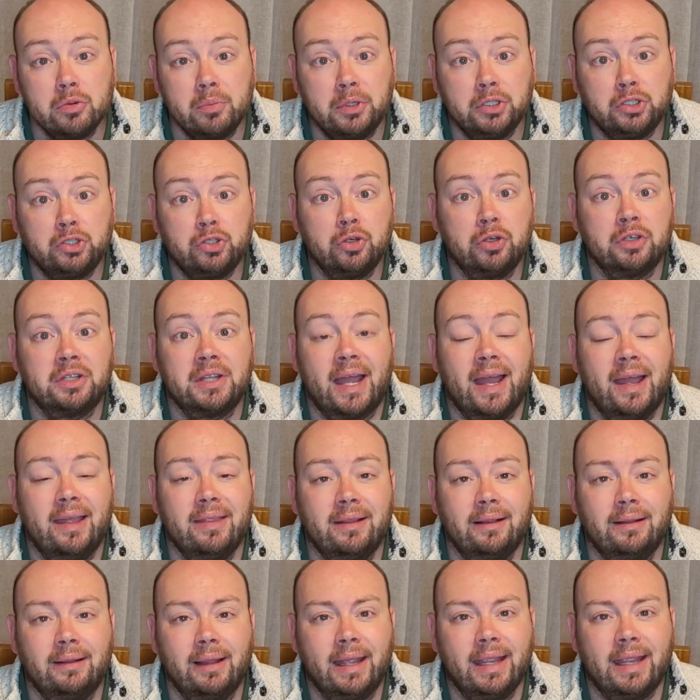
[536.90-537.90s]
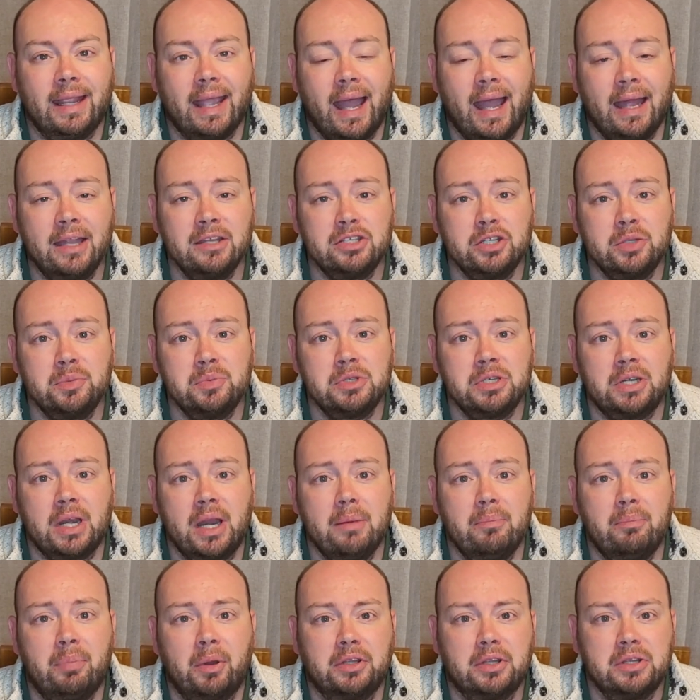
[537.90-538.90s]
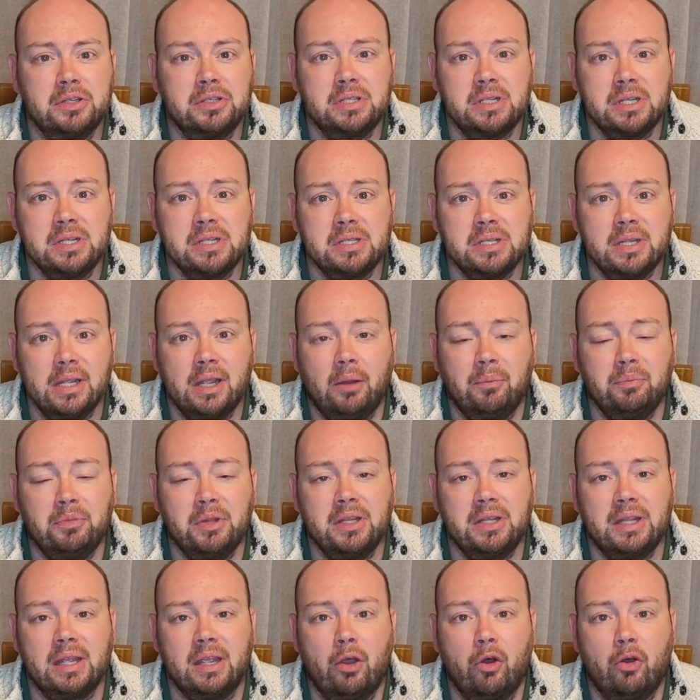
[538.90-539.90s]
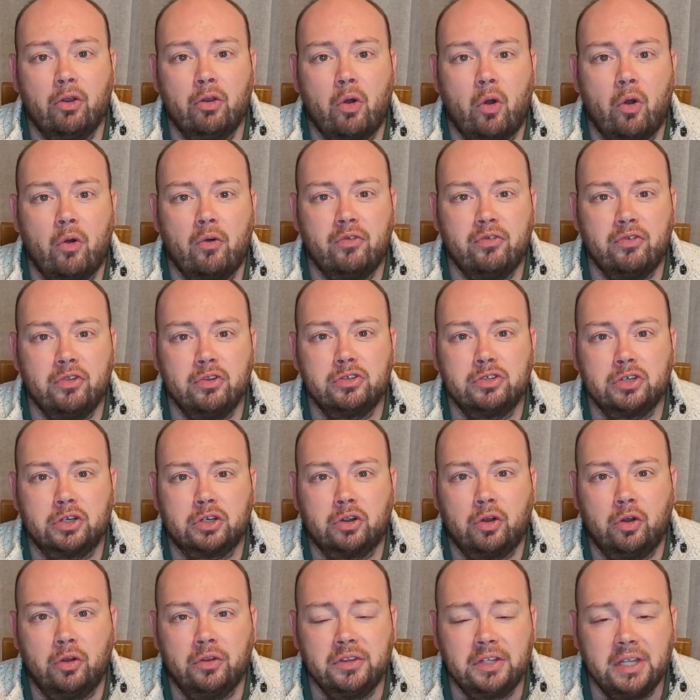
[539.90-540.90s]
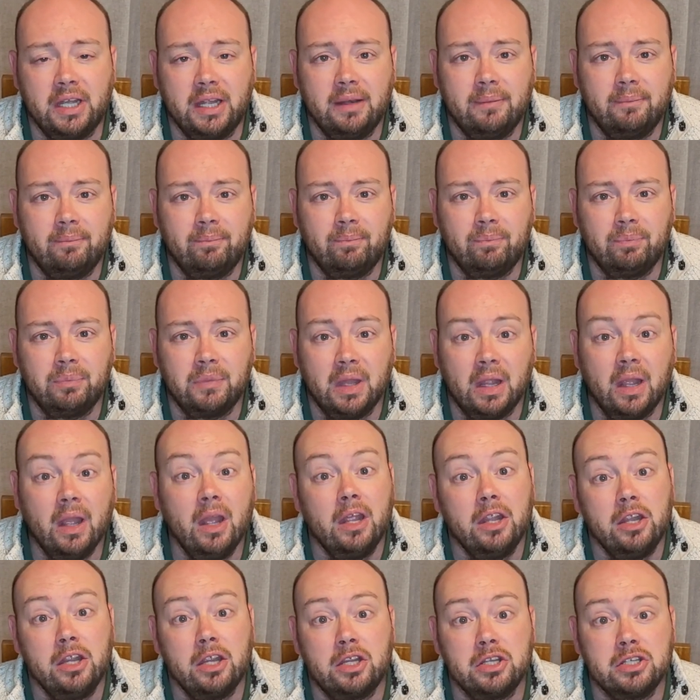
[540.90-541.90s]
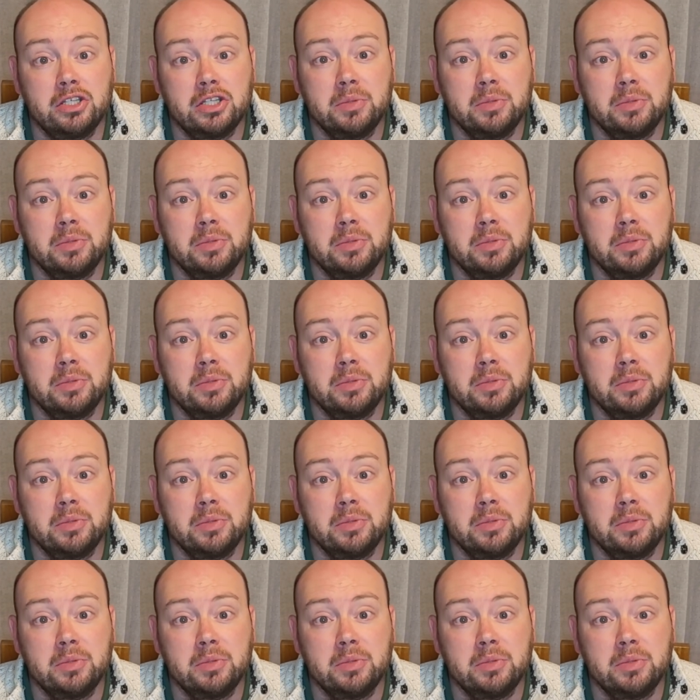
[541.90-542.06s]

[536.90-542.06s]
be sure to hit the like and subscribe buttons to stay up to date on all future content. You can